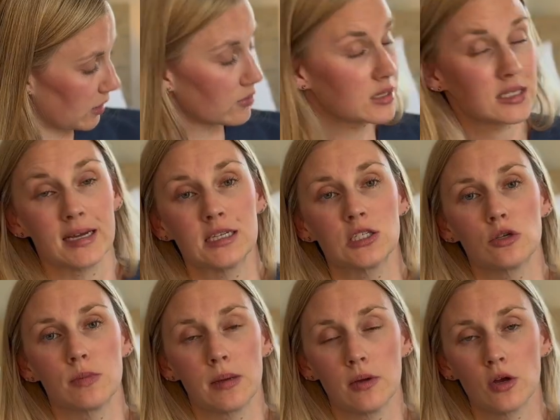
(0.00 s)
on the size of your
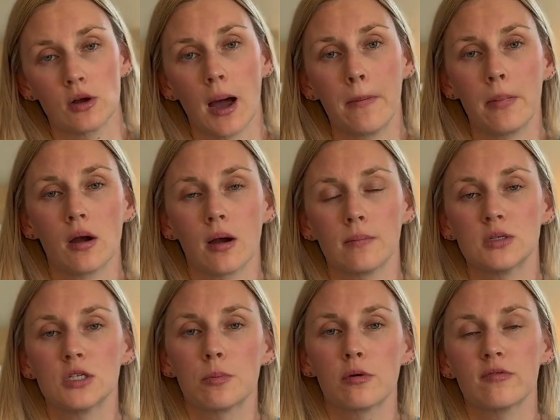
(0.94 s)
baby, your upper arm,
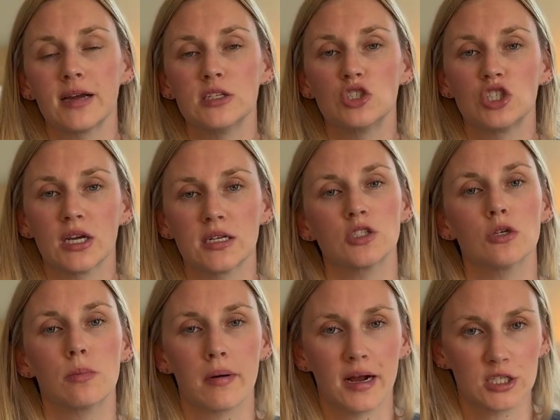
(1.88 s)
to provide gentle
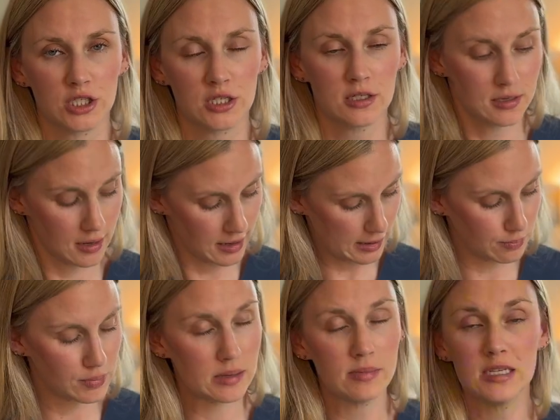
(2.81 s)
pressure.
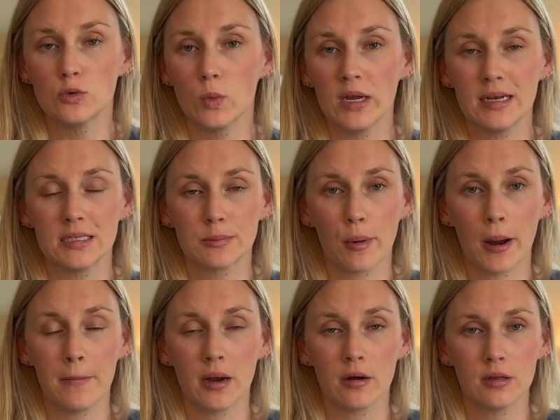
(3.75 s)
Baby's weight is
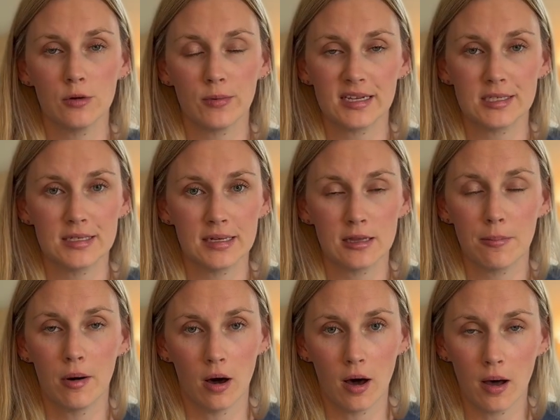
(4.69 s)
primarily resting in the
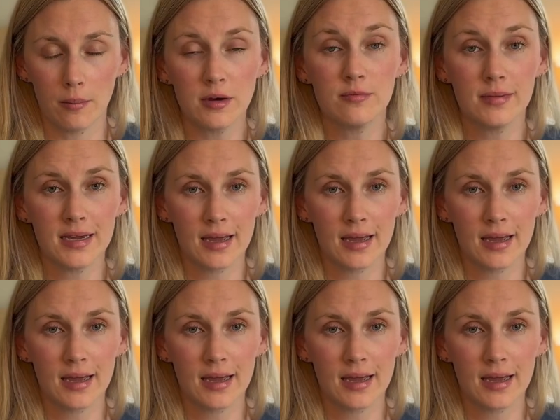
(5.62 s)
palm of my